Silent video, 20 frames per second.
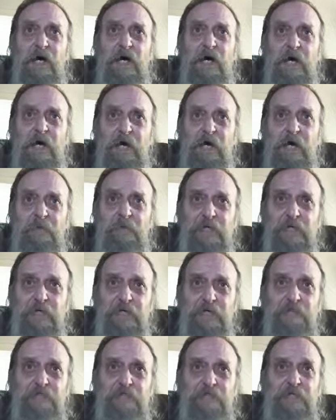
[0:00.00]
I
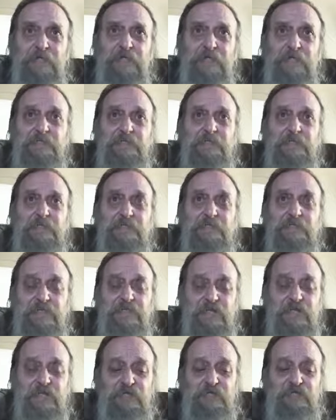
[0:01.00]
believe these are the
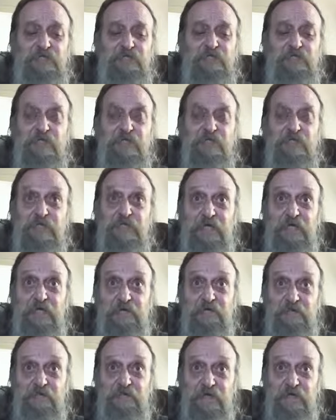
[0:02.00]
Church of Philadelphia.